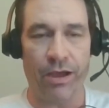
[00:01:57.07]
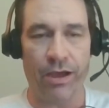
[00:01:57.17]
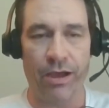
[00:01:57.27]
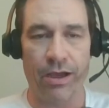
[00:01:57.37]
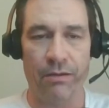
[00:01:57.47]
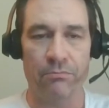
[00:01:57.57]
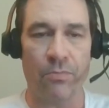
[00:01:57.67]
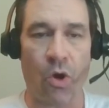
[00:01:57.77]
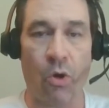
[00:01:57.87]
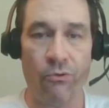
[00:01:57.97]
um,
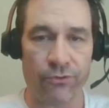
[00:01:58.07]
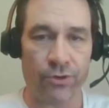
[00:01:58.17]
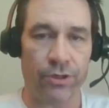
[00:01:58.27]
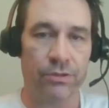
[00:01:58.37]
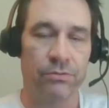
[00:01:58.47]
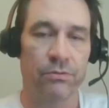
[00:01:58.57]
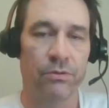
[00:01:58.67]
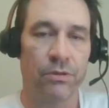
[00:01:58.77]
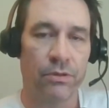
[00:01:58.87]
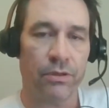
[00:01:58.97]
over
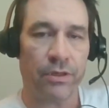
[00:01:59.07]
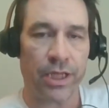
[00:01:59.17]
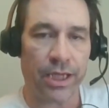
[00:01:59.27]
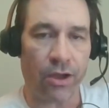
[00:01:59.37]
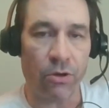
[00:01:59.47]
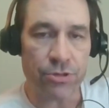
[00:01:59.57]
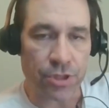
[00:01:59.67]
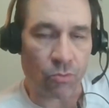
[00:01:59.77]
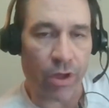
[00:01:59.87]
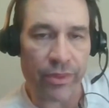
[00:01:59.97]
the
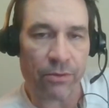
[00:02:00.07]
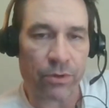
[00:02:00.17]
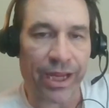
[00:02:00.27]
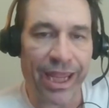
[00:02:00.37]
ocean while they were